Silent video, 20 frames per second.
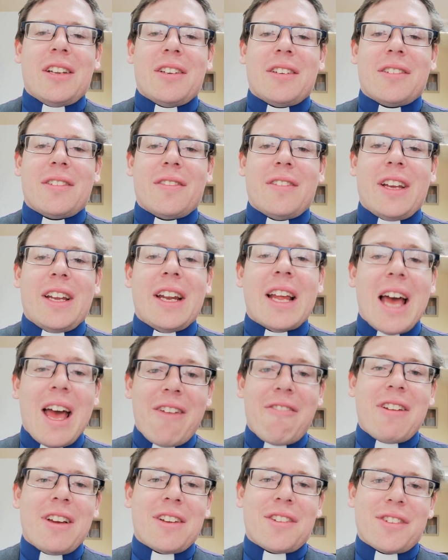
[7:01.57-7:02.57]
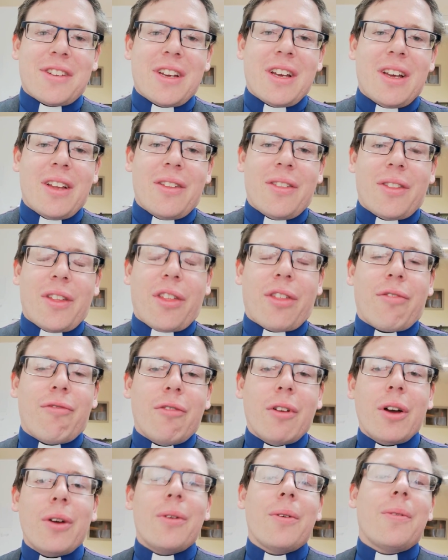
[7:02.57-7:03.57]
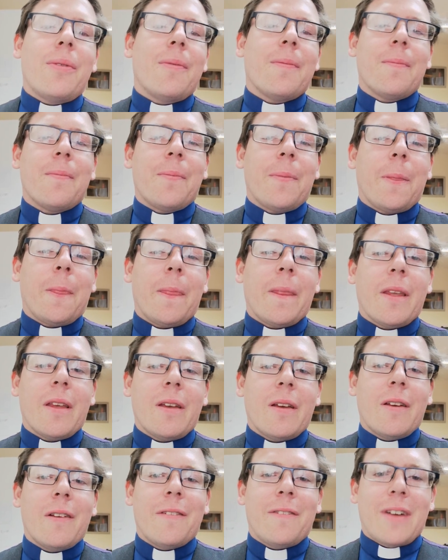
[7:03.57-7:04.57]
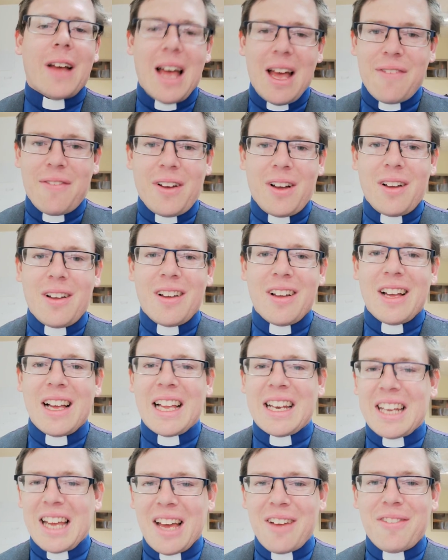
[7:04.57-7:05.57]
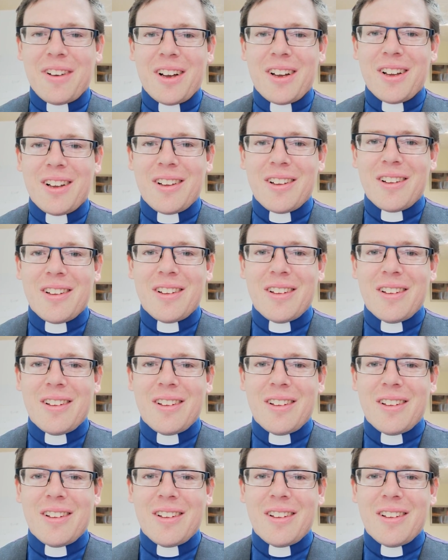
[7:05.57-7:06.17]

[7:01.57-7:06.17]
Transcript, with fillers: and inherit the throne forever and ever.